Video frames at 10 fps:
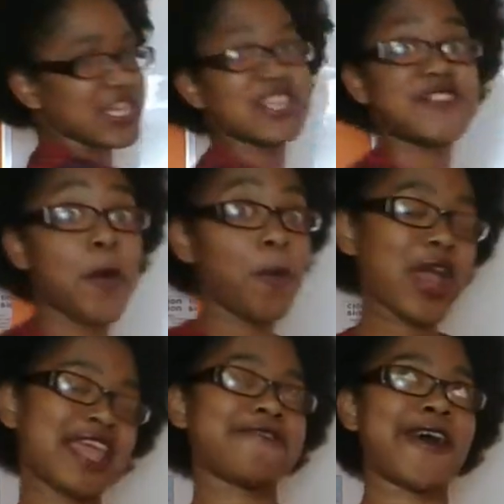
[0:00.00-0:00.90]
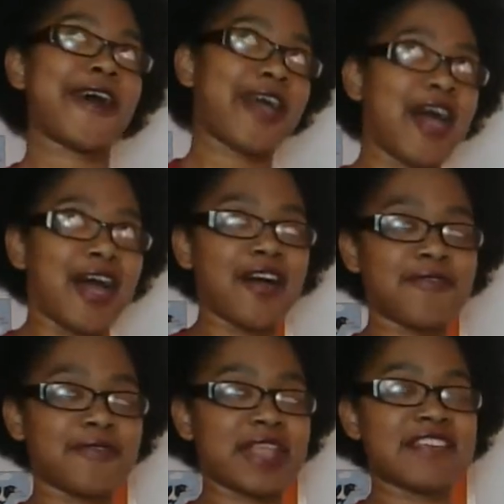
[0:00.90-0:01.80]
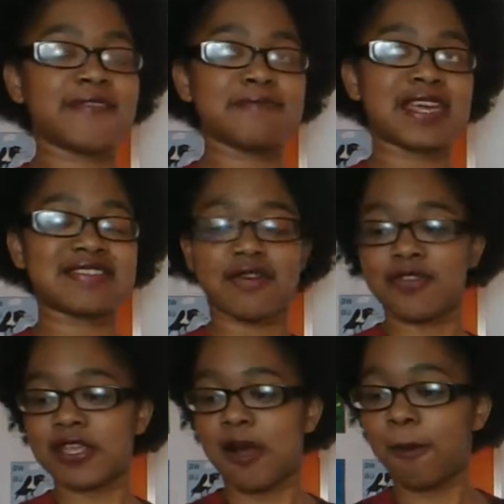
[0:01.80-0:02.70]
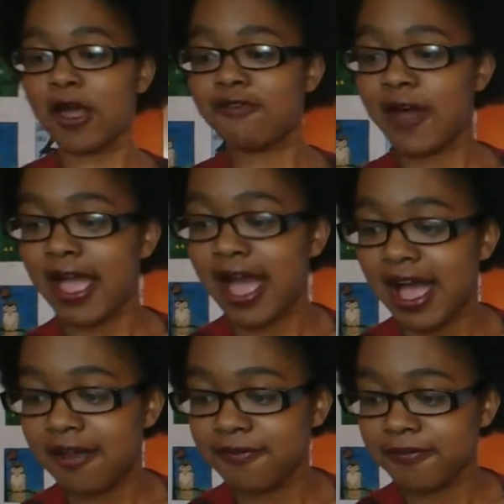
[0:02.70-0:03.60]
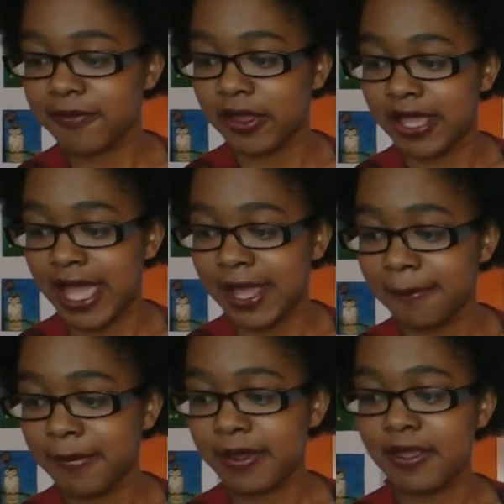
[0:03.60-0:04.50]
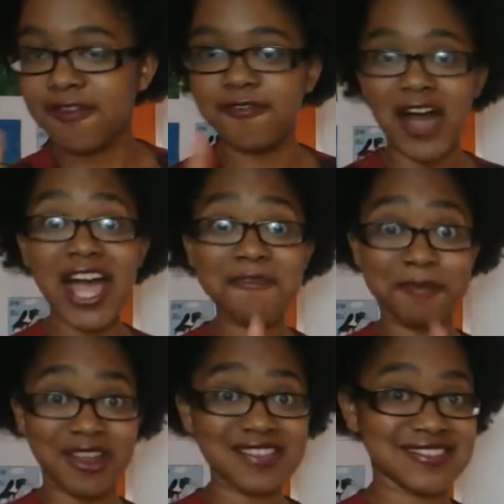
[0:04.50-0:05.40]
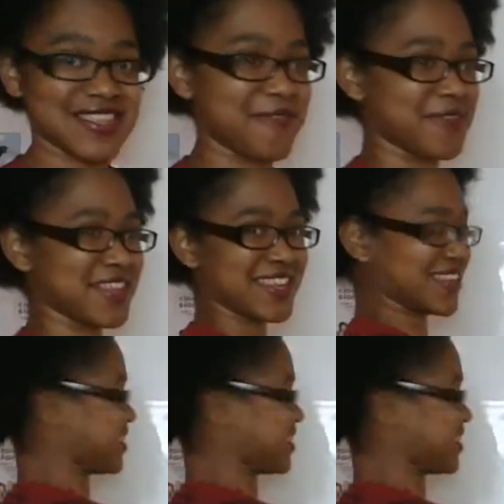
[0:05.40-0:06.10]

So what if I have, let's mix everything up, what if I have, okay, 5 plus 7